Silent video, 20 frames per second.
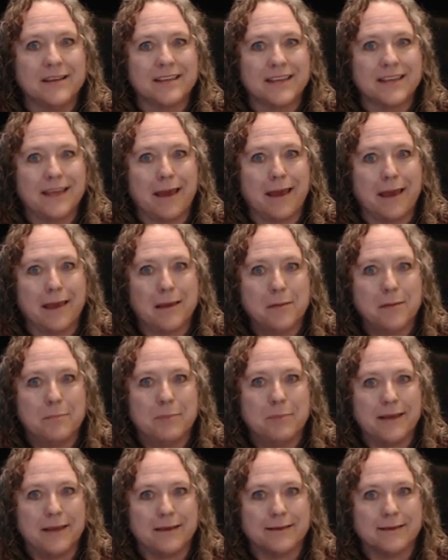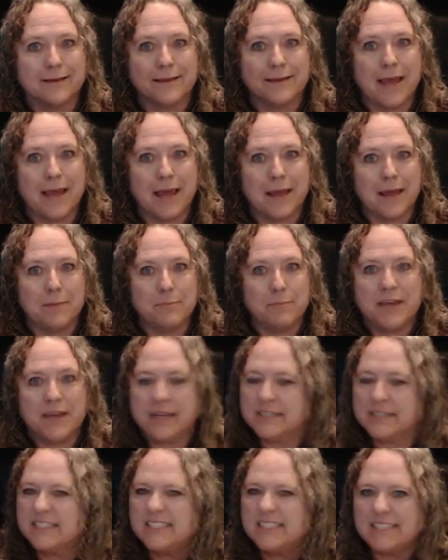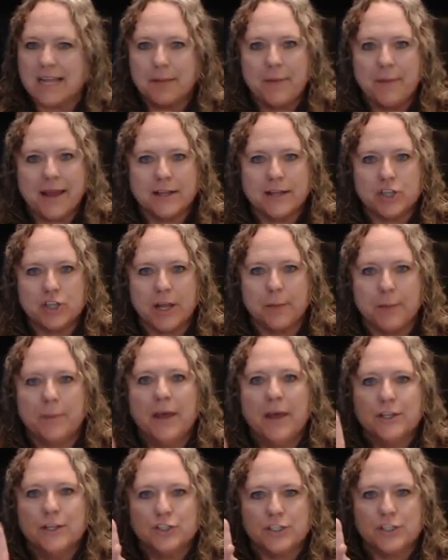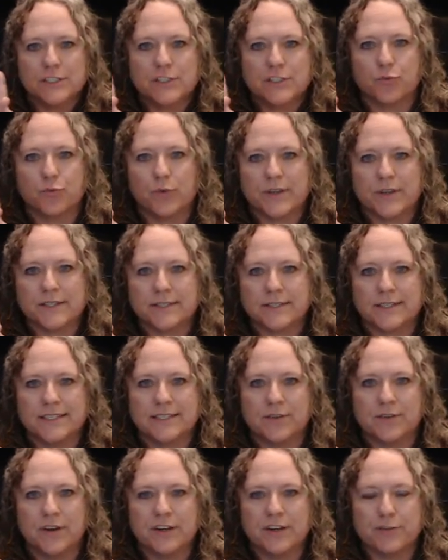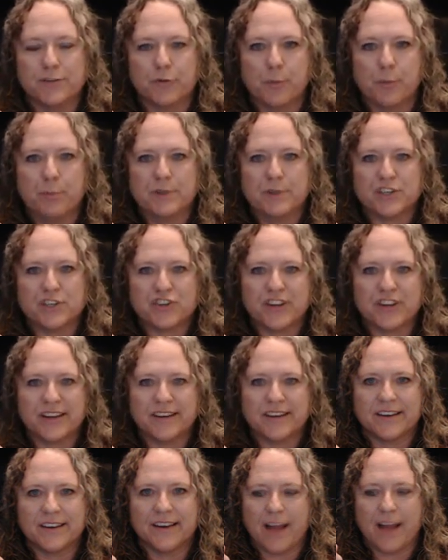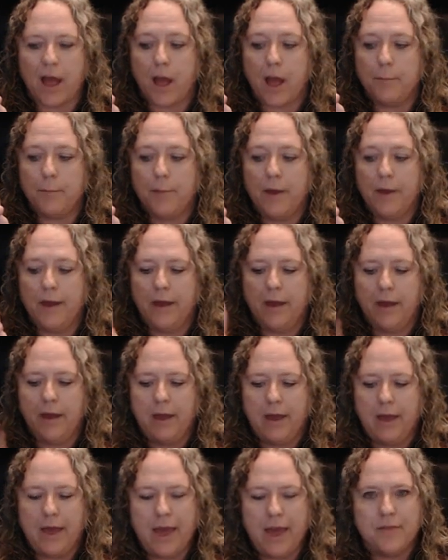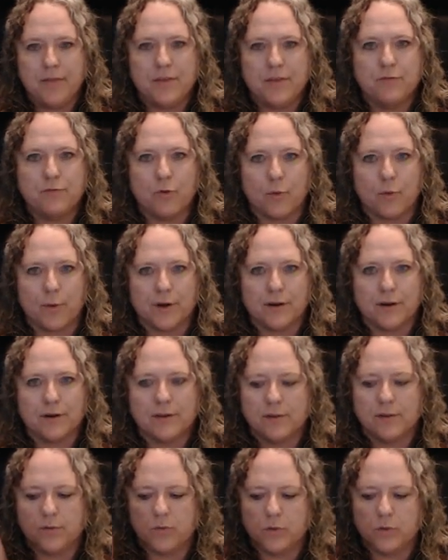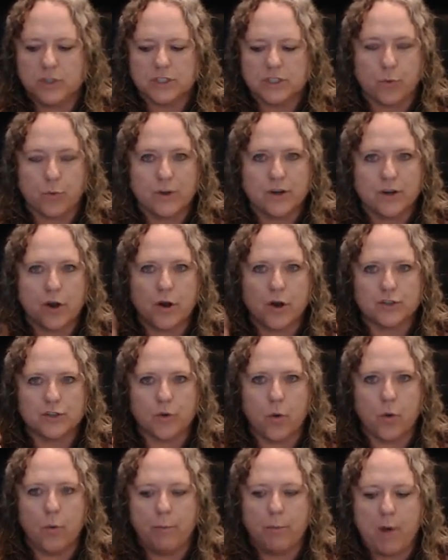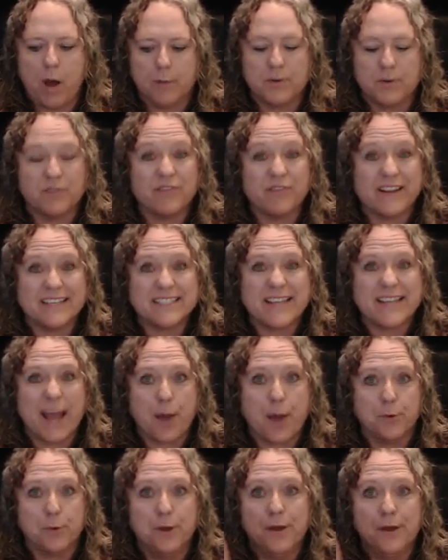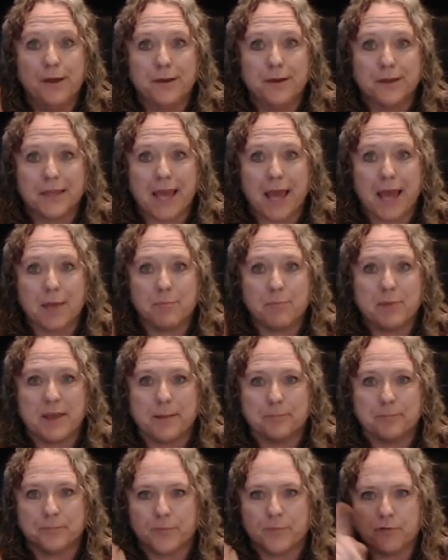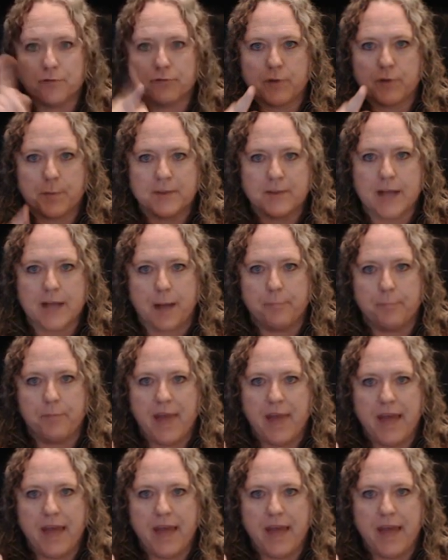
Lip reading: K, P, K, P. Same hand shape, just the wrist is in a different position. Up and then forward, which is going to cause your whole palm to face down. K, P. From the top.